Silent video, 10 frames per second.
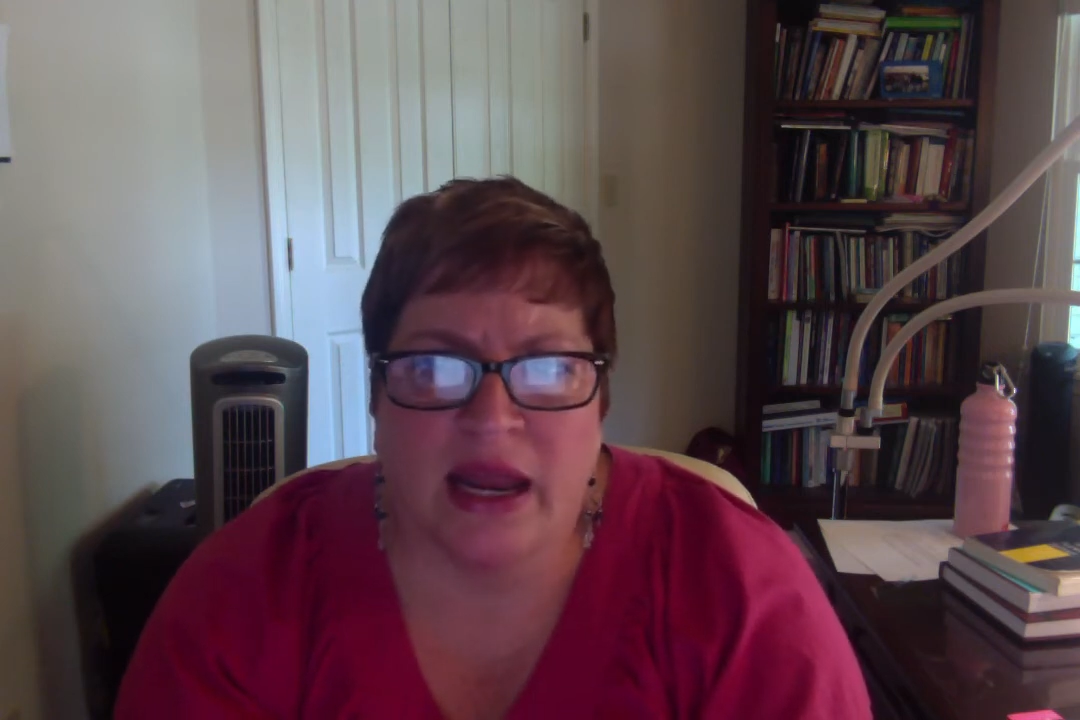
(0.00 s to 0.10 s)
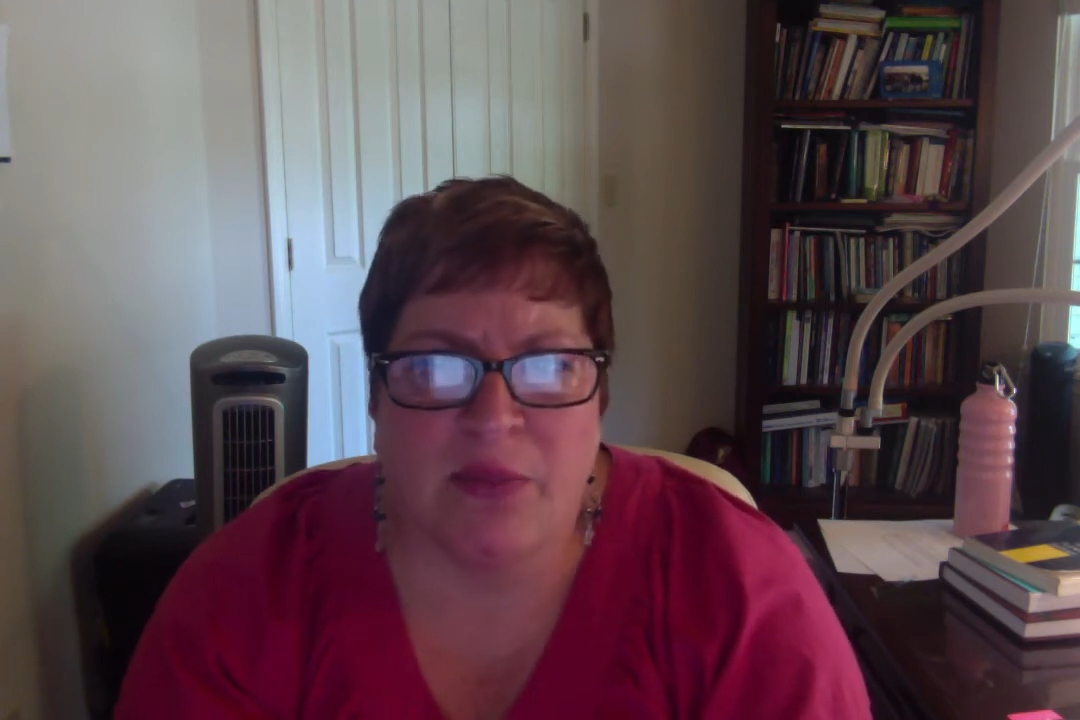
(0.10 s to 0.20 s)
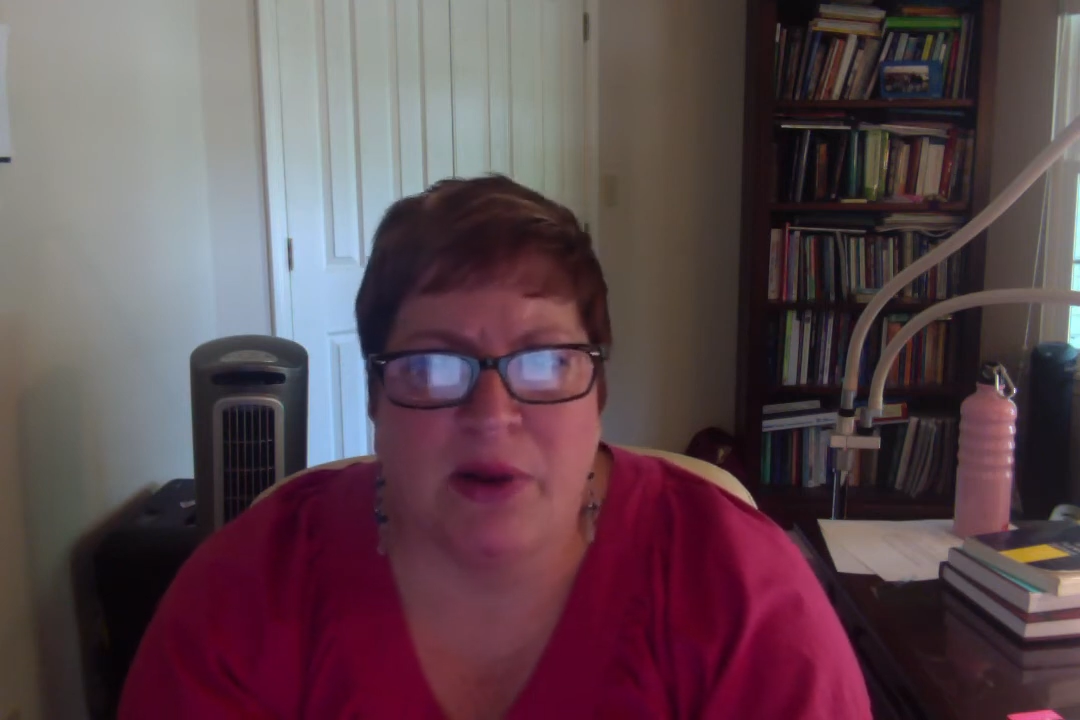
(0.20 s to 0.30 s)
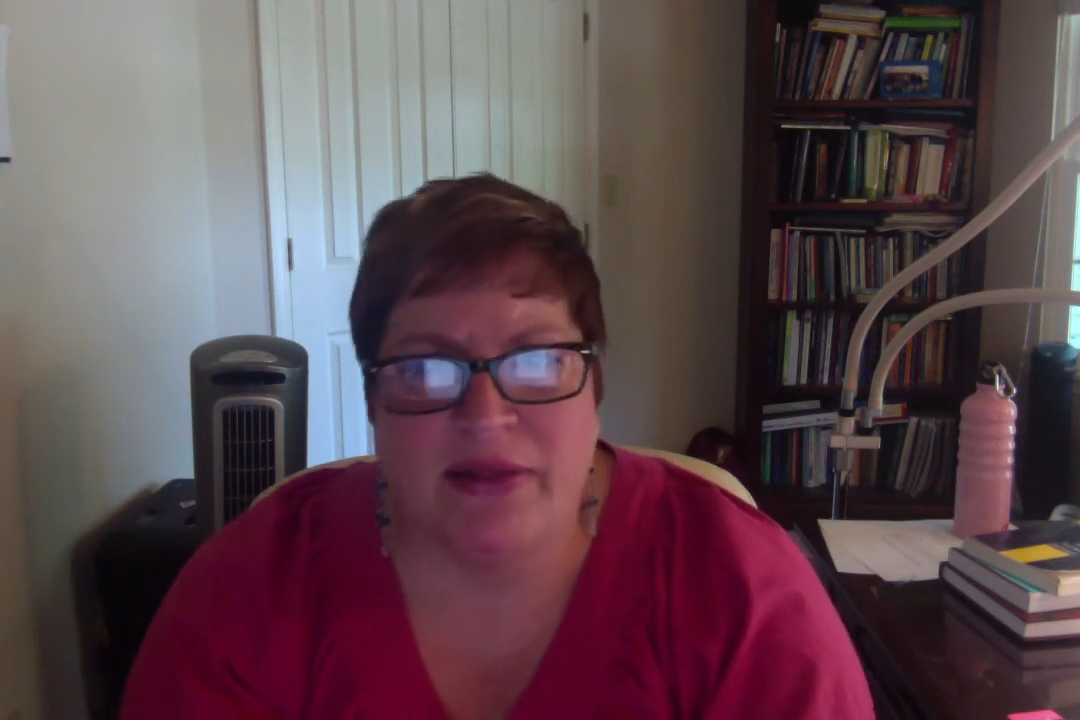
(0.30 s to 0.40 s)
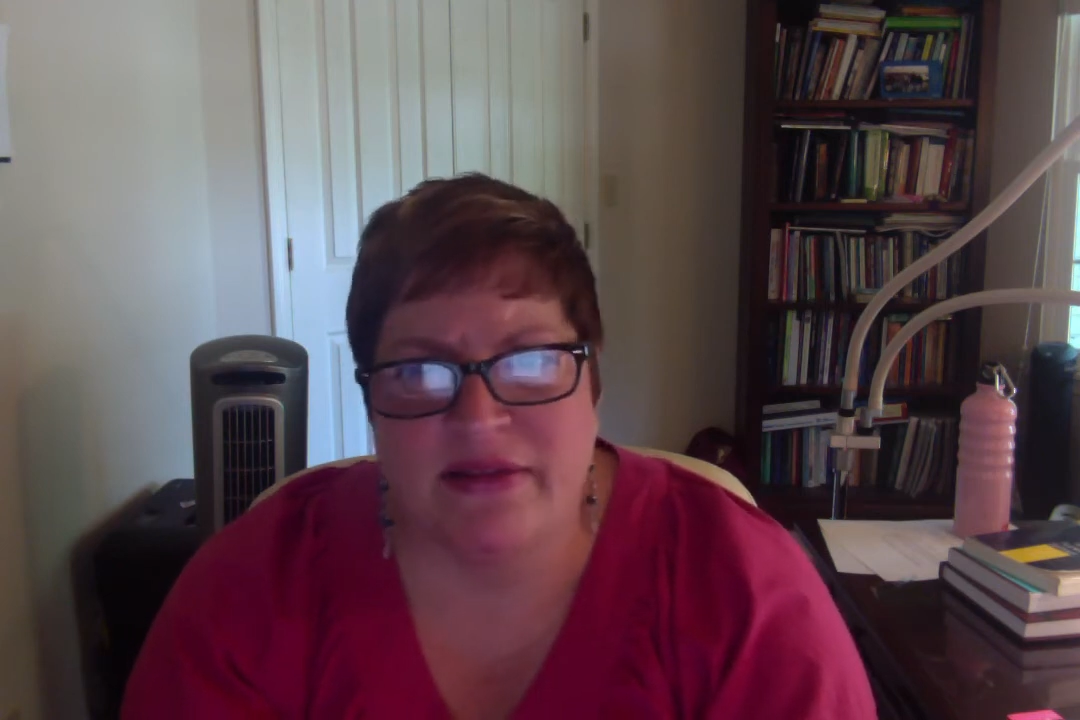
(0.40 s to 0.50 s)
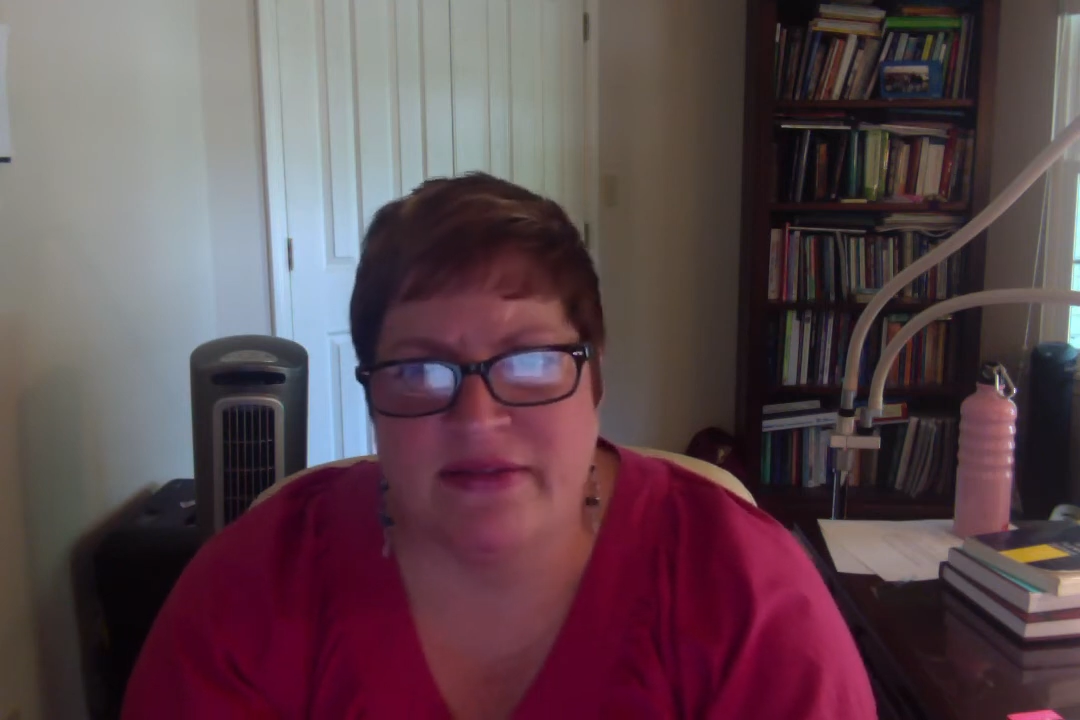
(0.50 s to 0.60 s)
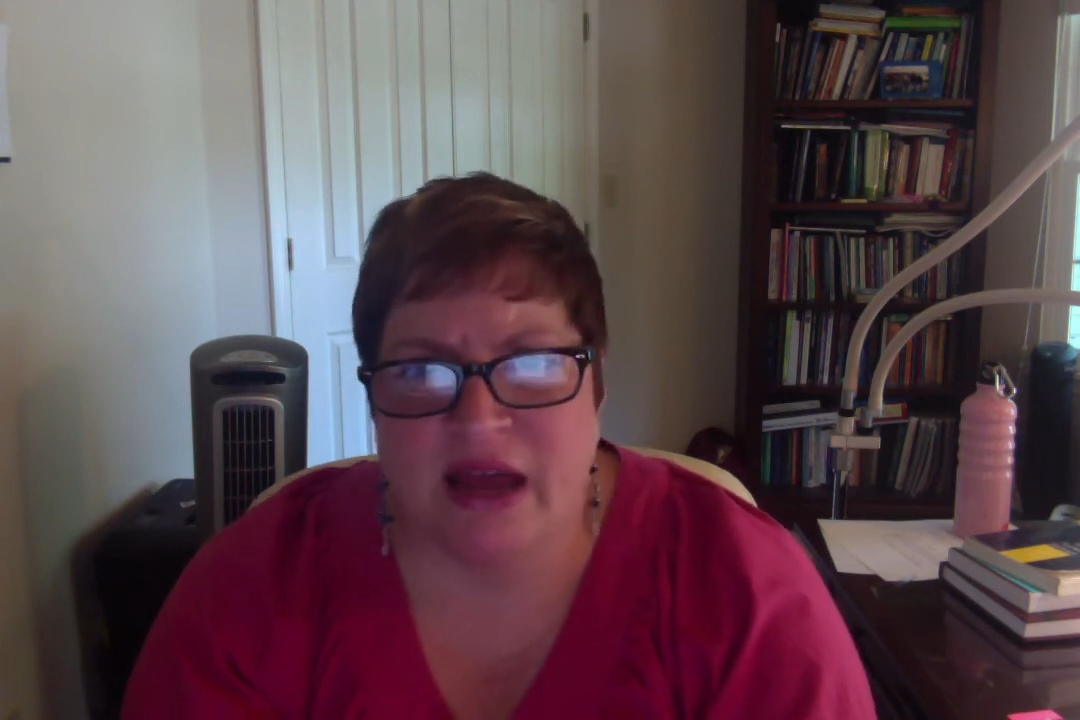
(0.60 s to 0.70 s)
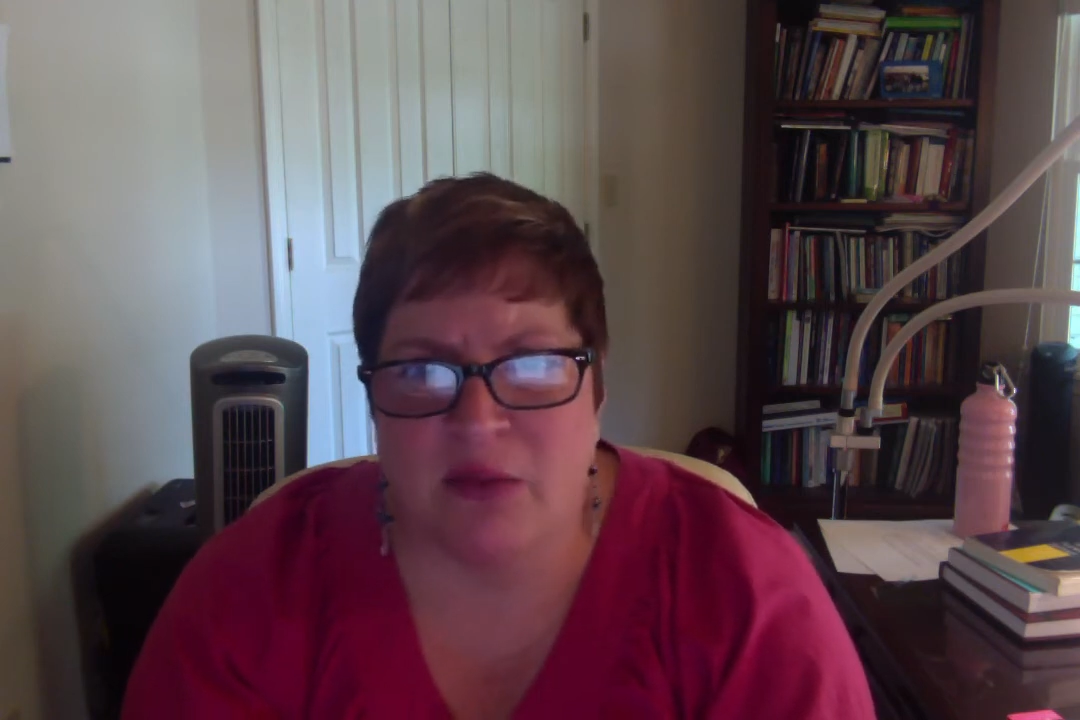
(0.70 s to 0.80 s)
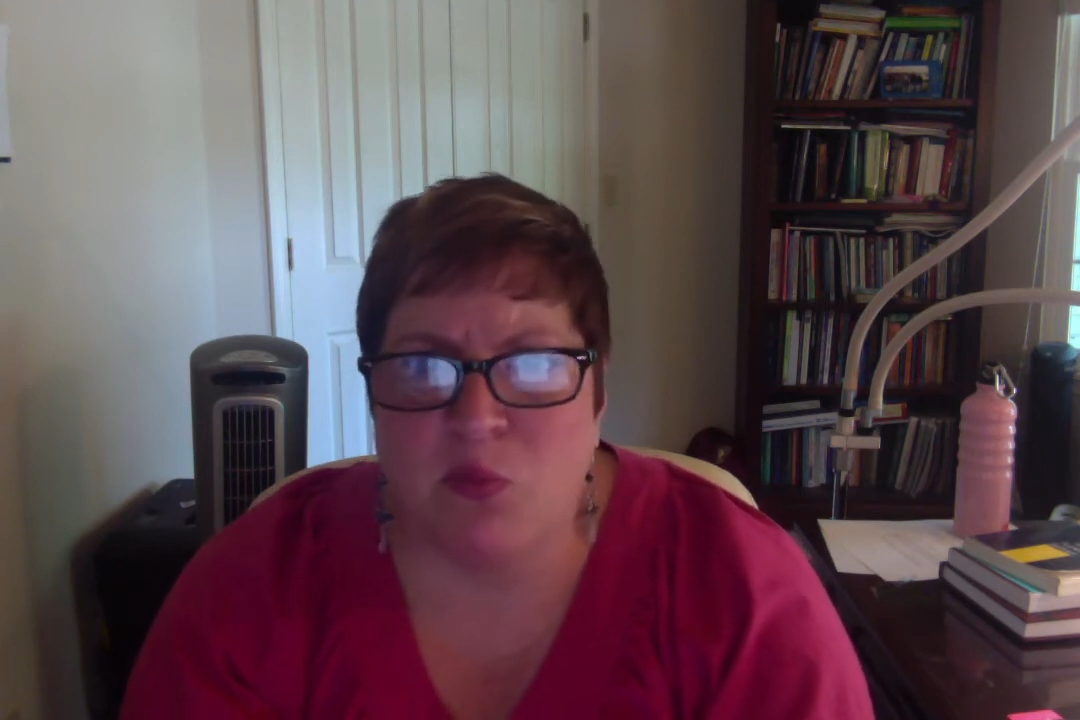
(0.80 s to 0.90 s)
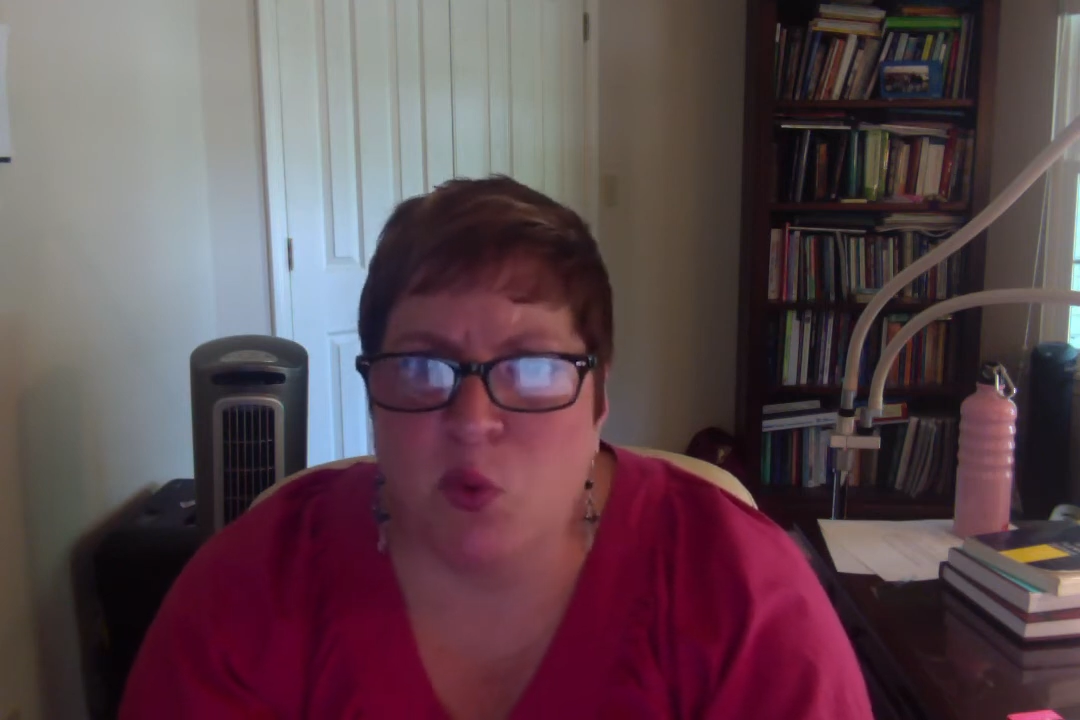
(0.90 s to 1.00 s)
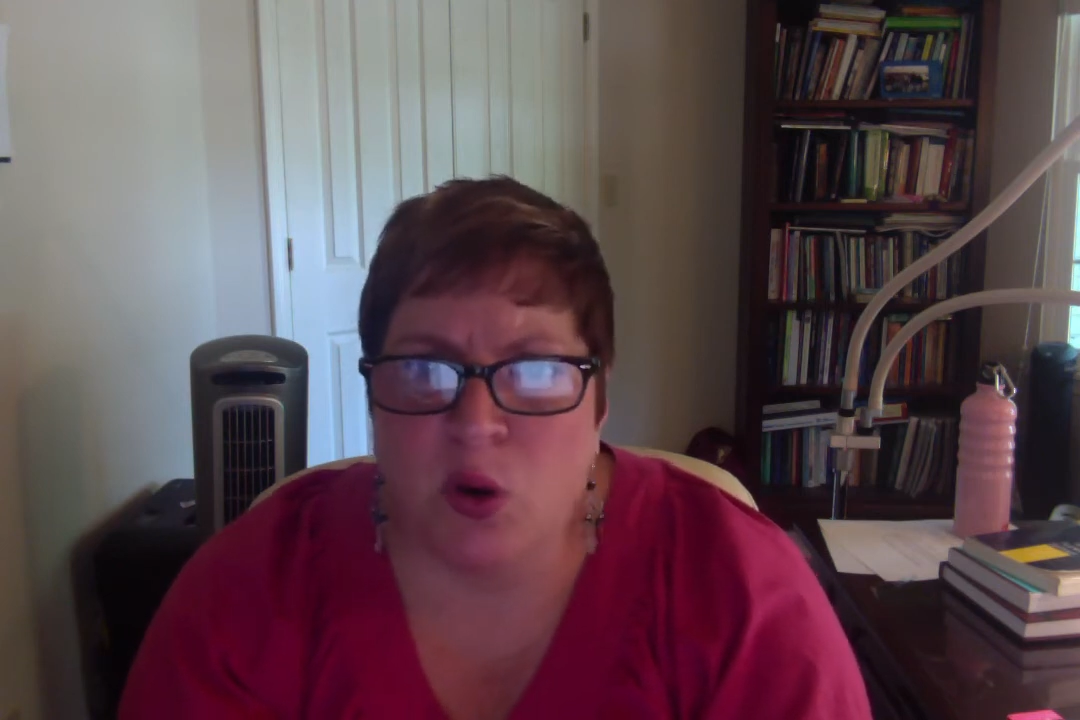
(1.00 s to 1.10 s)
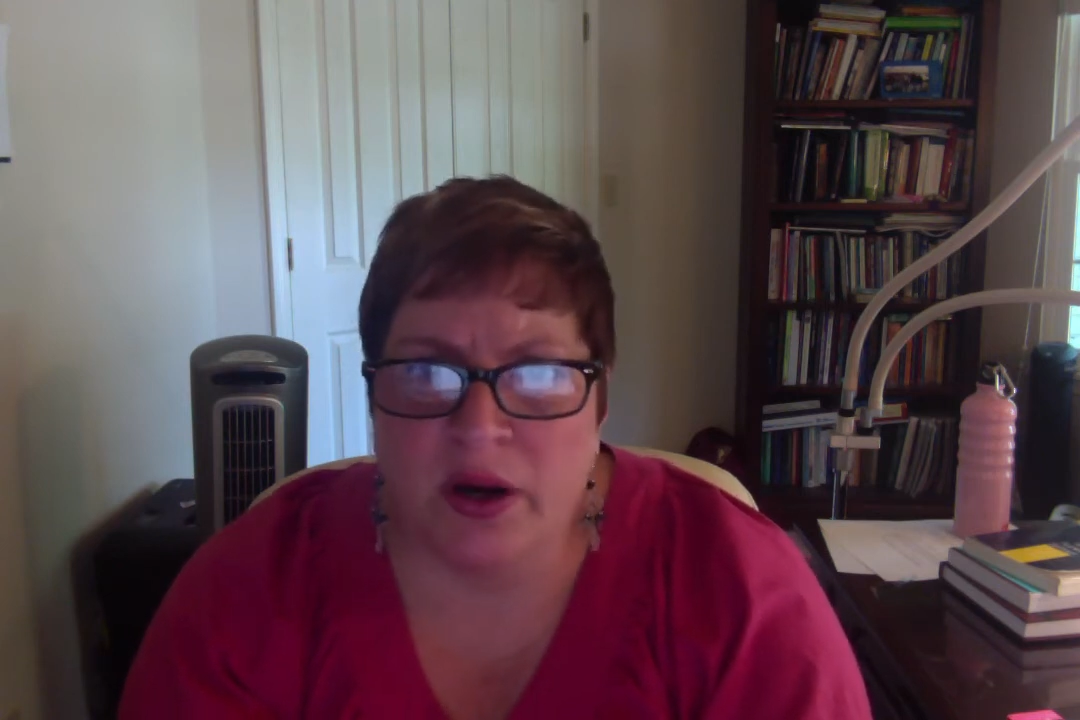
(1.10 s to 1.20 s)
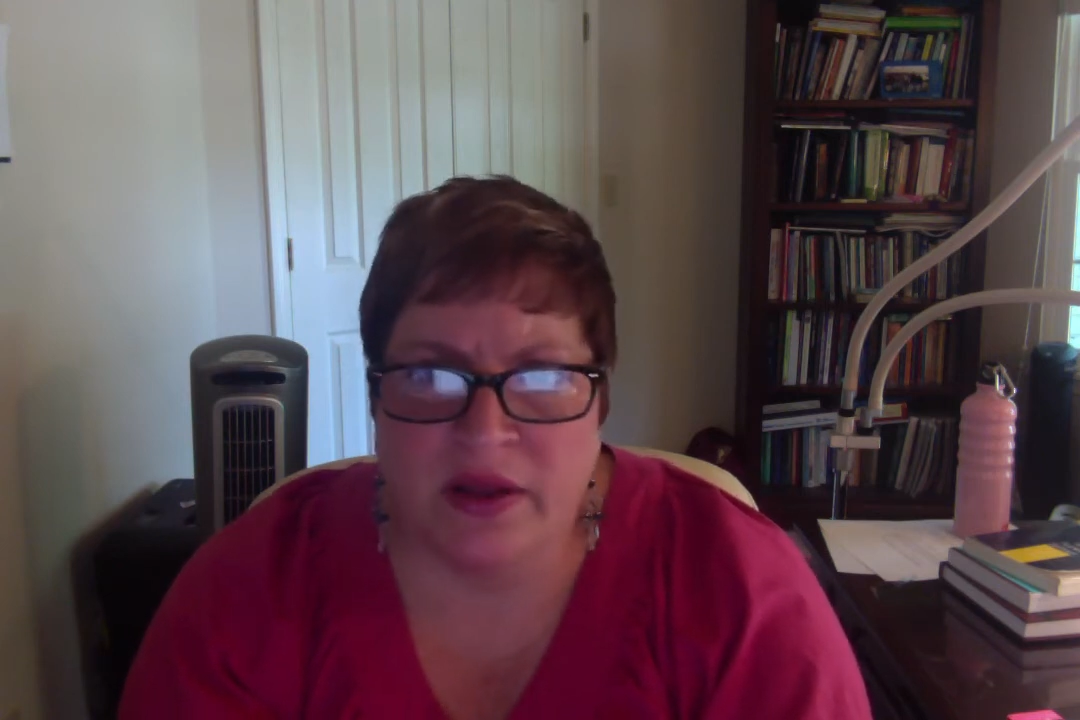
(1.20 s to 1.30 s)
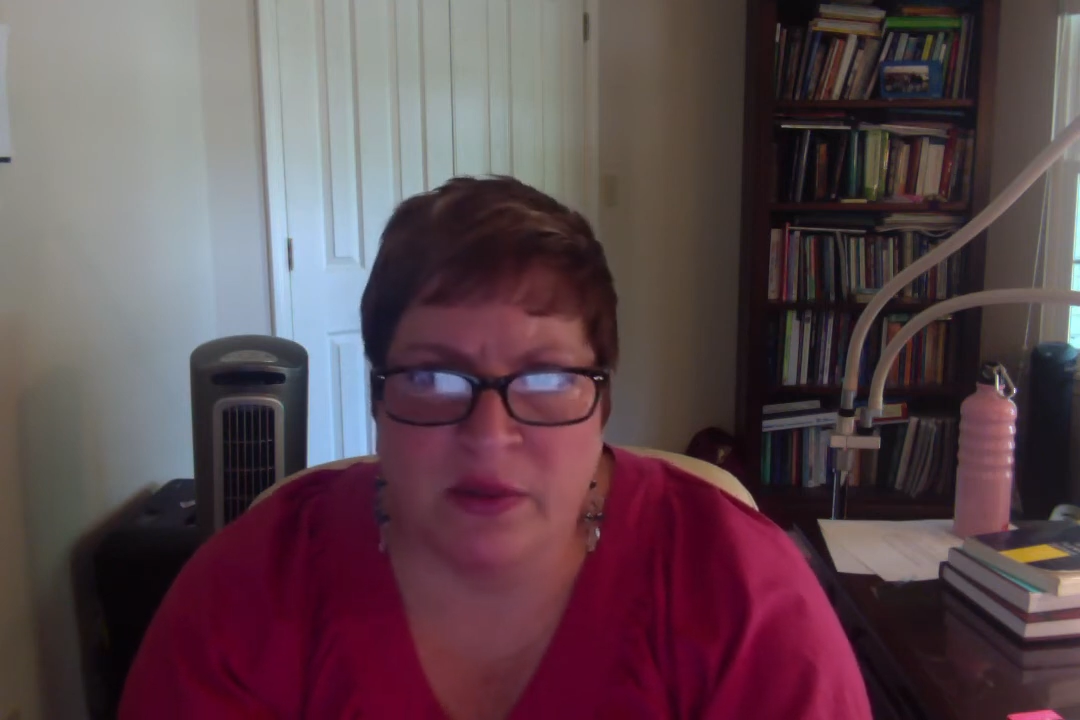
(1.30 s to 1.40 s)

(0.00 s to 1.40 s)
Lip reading: I break this down more in